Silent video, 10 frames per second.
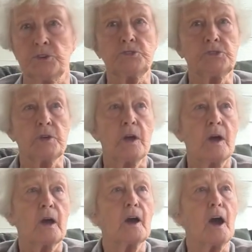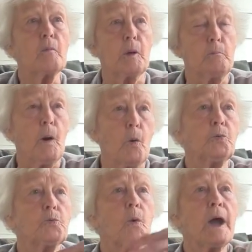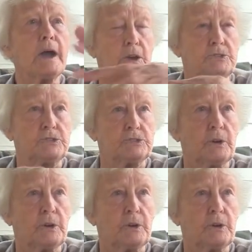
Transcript: It was coming both ways.